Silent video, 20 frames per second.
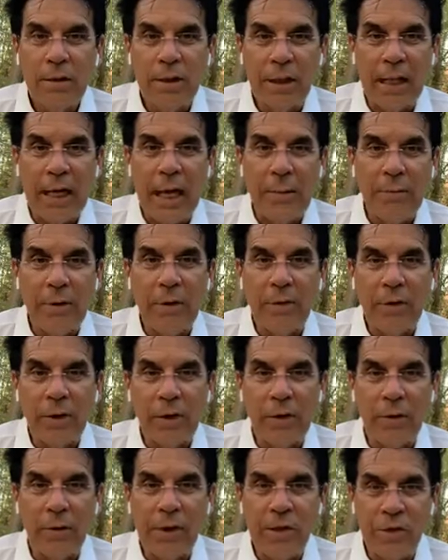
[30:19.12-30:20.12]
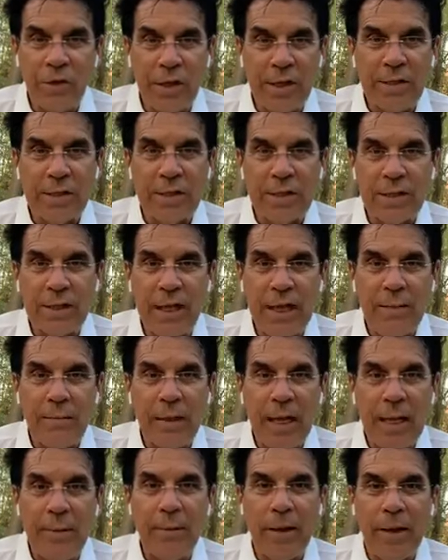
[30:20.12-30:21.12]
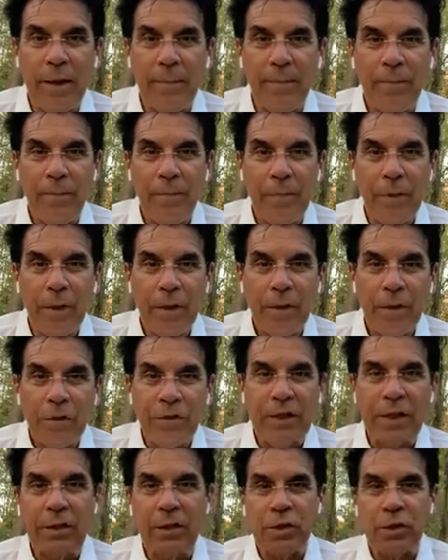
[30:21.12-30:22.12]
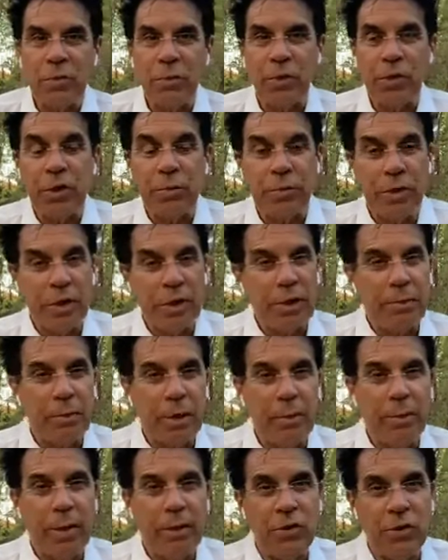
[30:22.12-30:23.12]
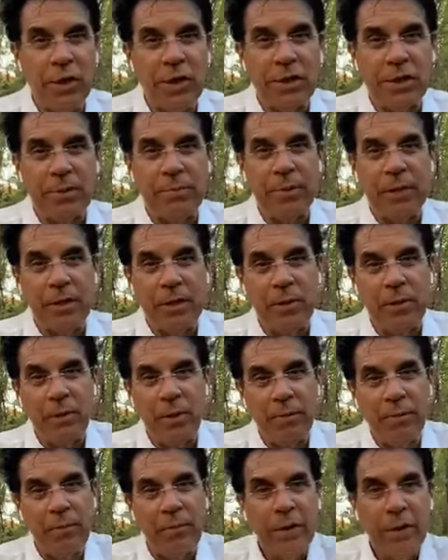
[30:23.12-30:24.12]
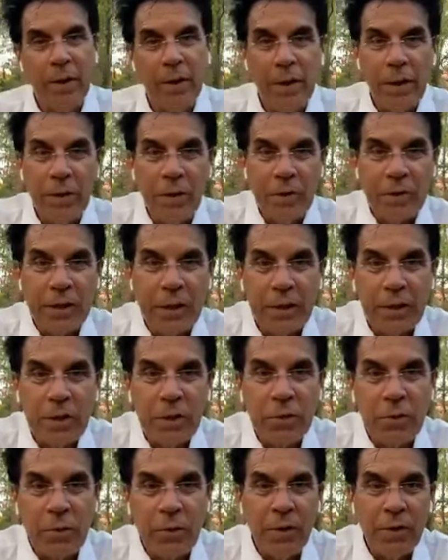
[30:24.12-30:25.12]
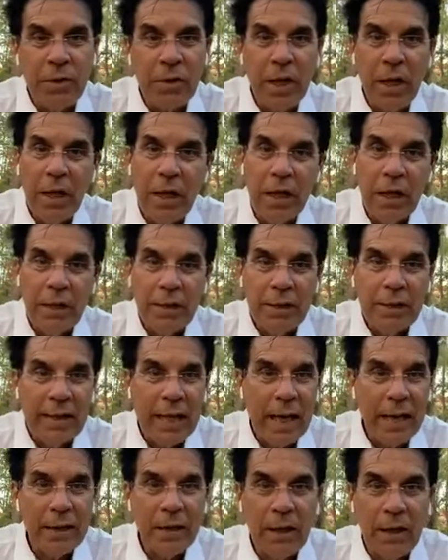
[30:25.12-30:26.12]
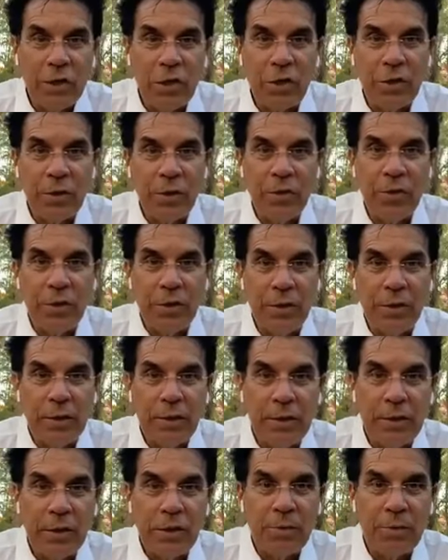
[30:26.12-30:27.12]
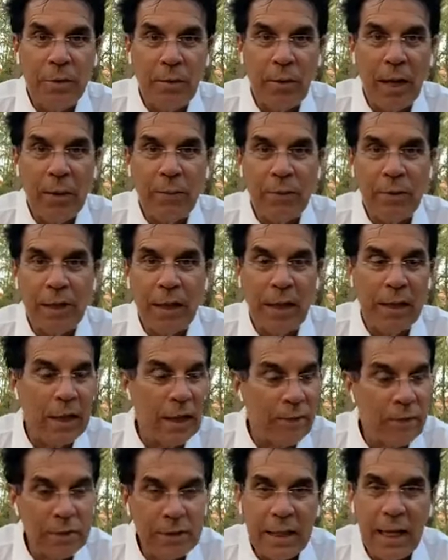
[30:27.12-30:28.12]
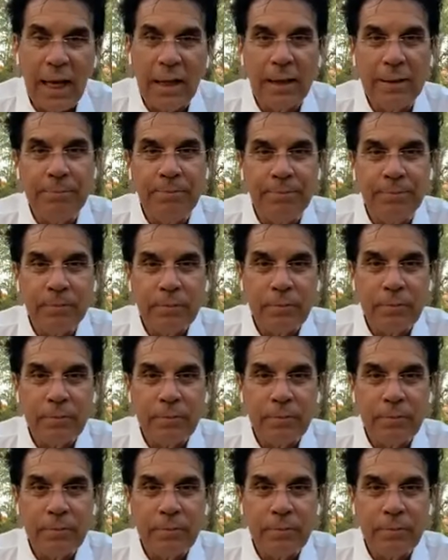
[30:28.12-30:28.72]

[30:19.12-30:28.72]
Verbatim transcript: To God be all the glory in Jesus' name. Amen. You said those words, especially the part about Jesus being Lord. You said those words, that assures you that you've been right with God. You ever doubt it?